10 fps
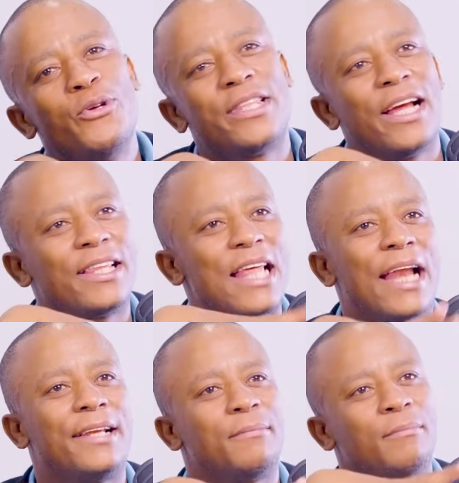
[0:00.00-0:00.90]
you think
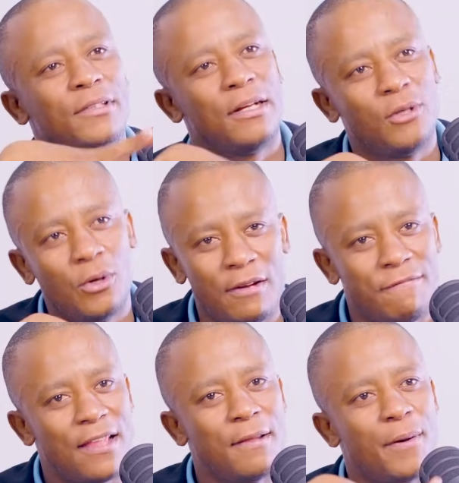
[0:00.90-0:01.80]
that
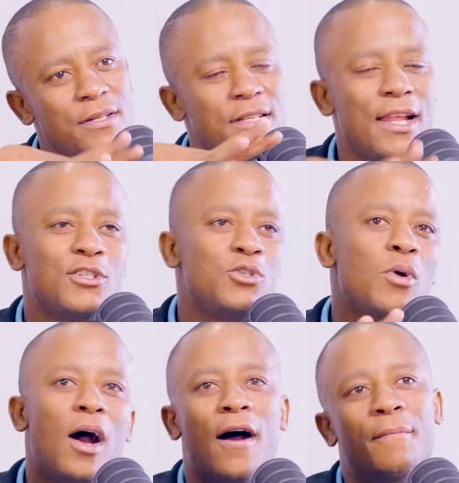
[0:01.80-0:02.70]
define the person that
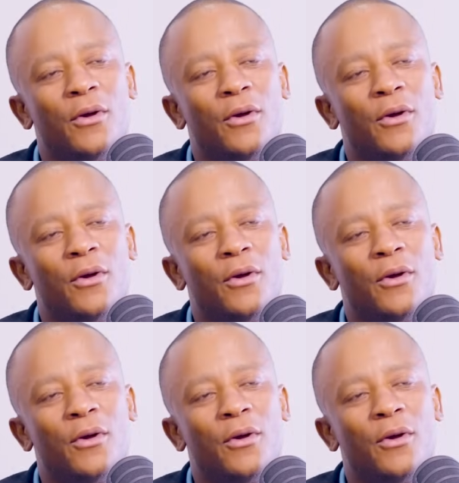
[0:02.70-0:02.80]
you are?